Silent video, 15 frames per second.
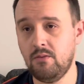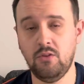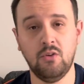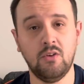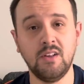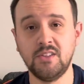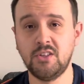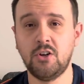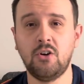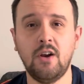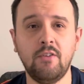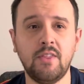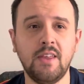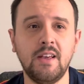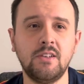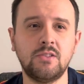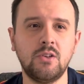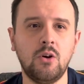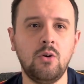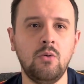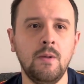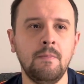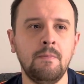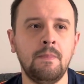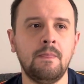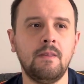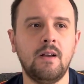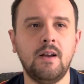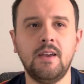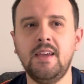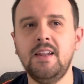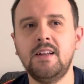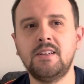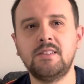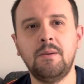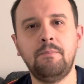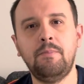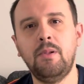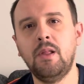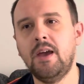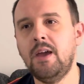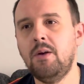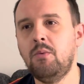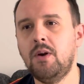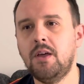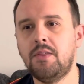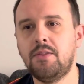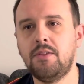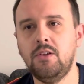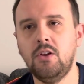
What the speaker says: consider everything. So he doesn't play with